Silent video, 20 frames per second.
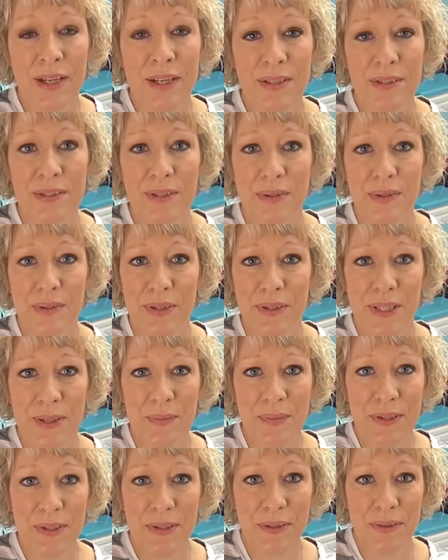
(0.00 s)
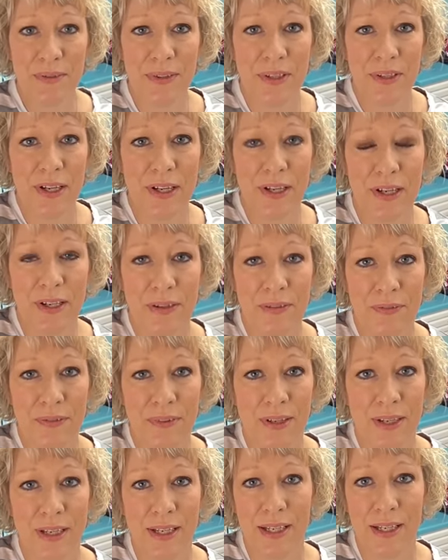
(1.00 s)
So let me know if you have
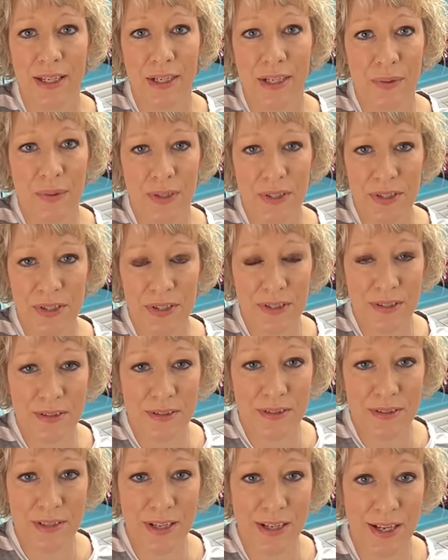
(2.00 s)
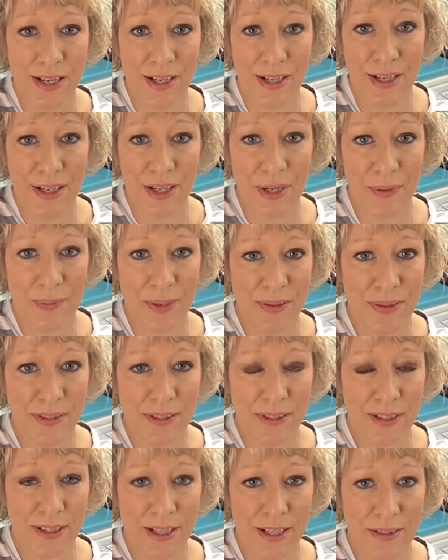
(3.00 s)
any questions about the
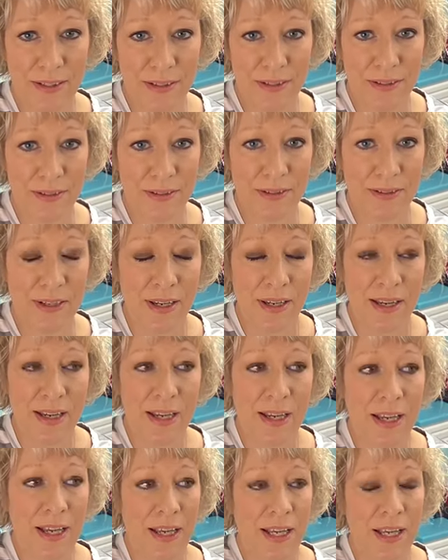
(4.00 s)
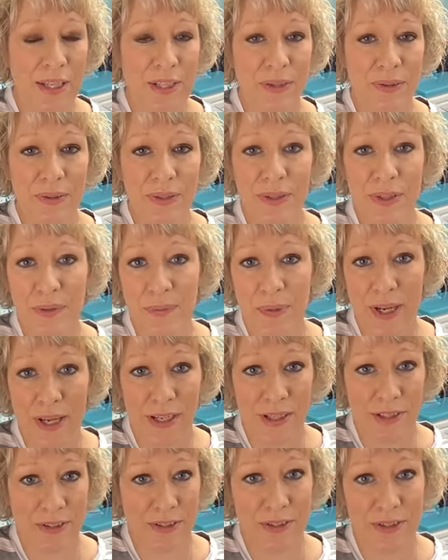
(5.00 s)
classes. You can go
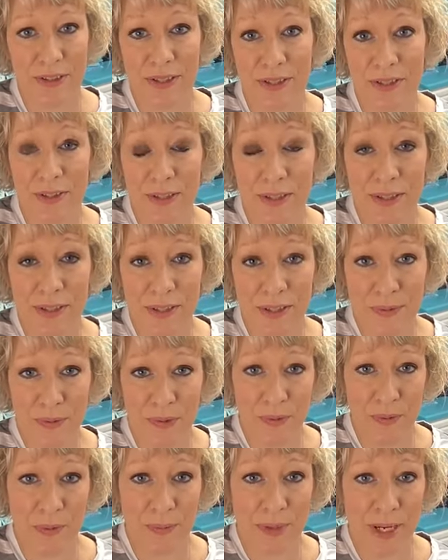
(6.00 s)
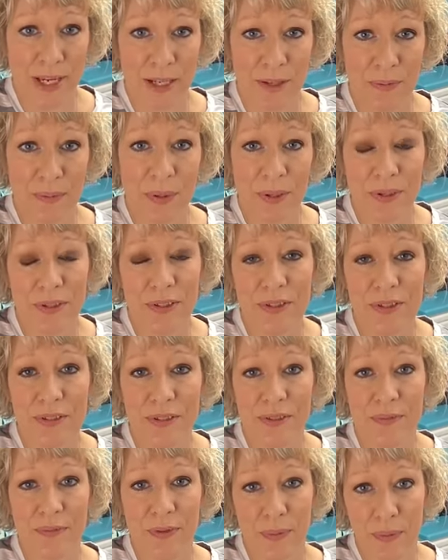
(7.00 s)
back. Just yesterday, someone went back and purchased
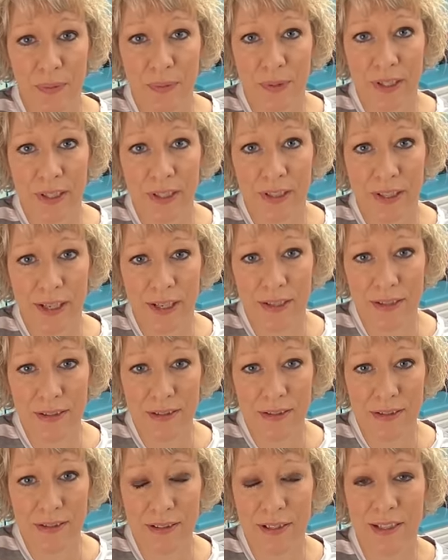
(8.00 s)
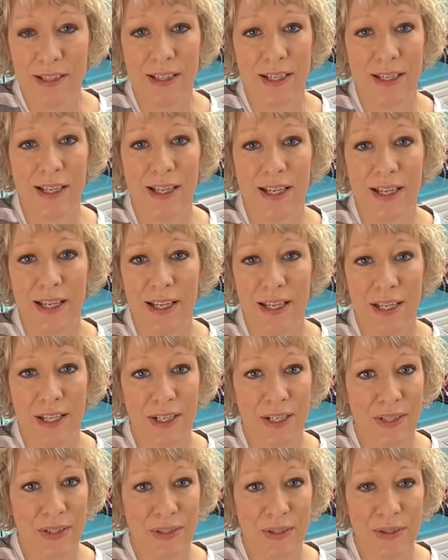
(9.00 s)
the February class.
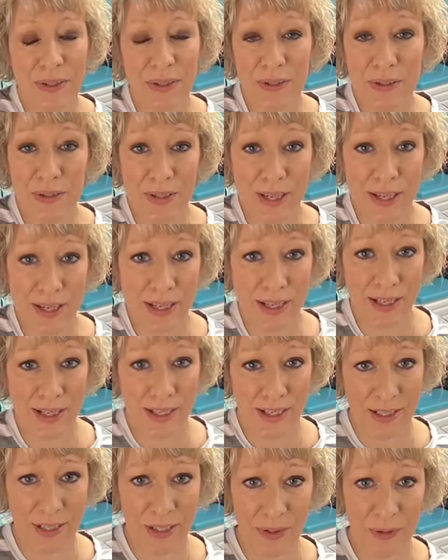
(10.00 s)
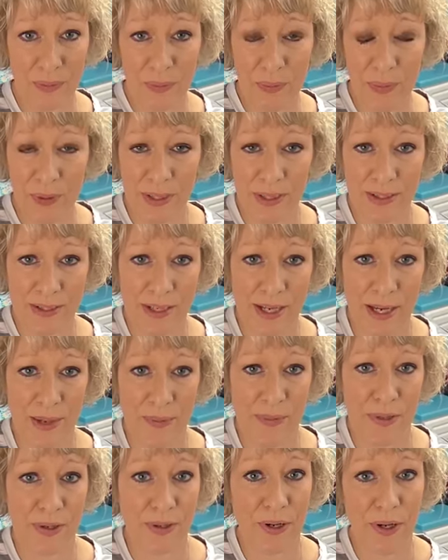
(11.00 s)
And you can do that at any point in
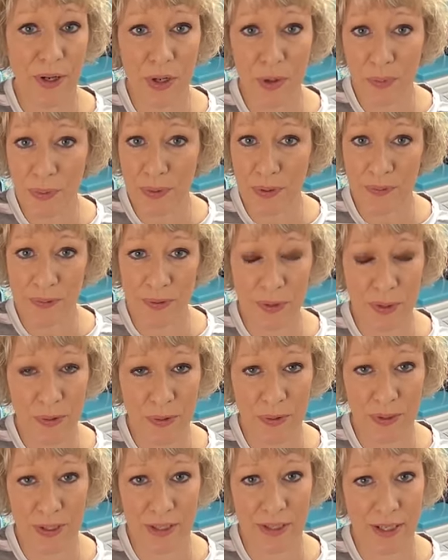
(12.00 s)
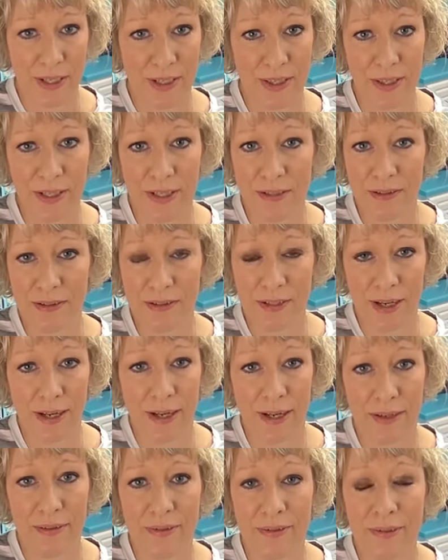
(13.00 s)
time. They're all pre-recorded. Nothing is
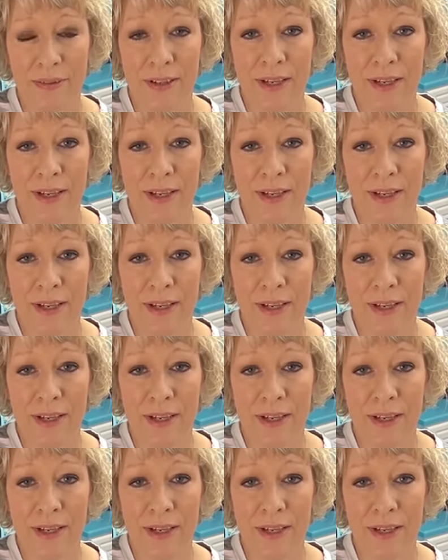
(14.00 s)
live.